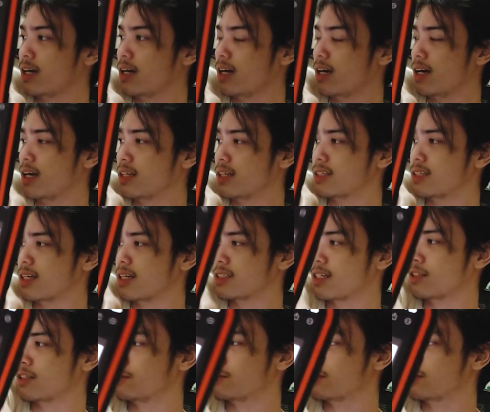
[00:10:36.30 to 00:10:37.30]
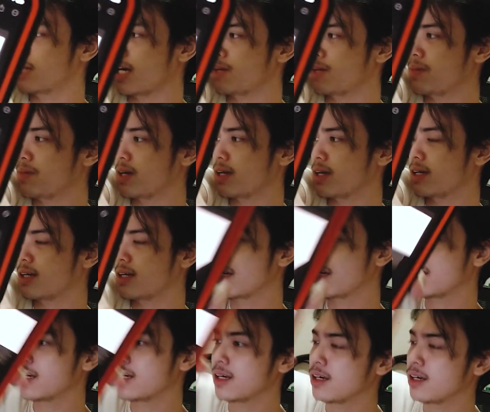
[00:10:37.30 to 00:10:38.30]
It says undo typing.
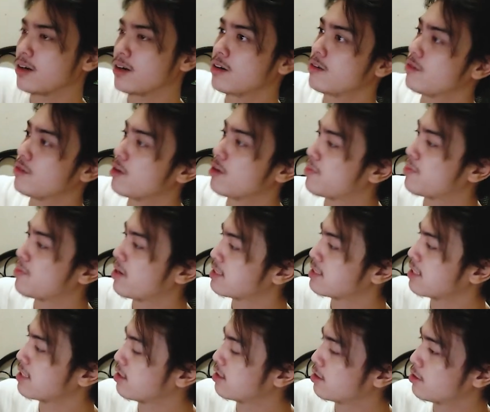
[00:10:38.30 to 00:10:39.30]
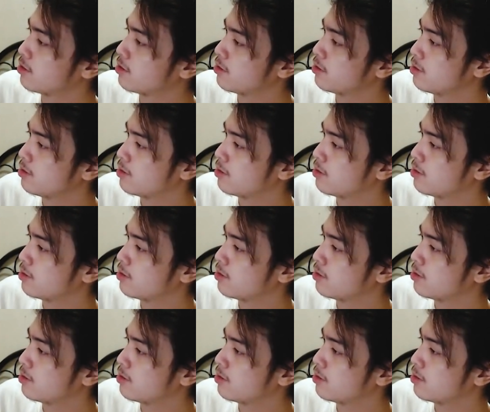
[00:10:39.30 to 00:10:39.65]
We press undo.